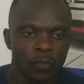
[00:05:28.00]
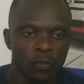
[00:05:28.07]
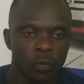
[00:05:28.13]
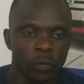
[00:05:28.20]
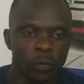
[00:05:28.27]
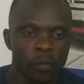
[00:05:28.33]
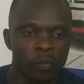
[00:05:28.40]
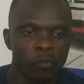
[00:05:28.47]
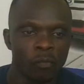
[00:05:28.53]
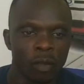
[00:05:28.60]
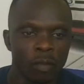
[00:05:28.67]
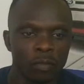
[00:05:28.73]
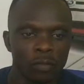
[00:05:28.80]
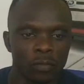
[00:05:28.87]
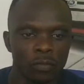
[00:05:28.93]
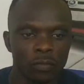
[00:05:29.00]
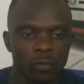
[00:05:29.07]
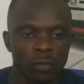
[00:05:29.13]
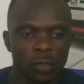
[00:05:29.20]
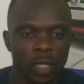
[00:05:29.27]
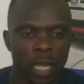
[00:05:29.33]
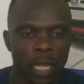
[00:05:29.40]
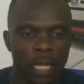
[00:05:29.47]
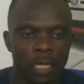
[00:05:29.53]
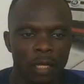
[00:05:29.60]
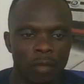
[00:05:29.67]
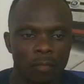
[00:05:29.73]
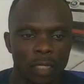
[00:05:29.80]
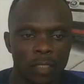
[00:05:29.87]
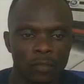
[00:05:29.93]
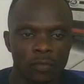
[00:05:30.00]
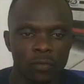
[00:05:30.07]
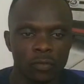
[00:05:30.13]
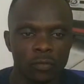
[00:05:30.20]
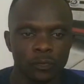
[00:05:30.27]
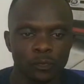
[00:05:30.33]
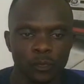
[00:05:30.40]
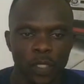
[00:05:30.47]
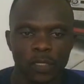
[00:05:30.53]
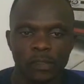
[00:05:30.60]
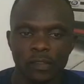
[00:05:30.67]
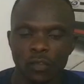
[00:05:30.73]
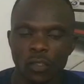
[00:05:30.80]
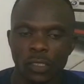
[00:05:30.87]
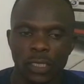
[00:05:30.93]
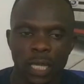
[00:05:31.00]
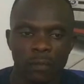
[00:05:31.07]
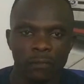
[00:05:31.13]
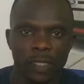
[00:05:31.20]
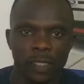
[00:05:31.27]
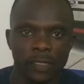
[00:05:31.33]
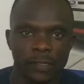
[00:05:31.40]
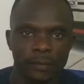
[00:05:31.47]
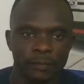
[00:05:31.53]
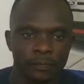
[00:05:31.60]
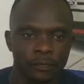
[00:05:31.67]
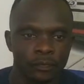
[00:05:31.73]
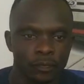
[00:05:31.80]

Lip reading: So we move on to car number 2 is Toyota Vitz.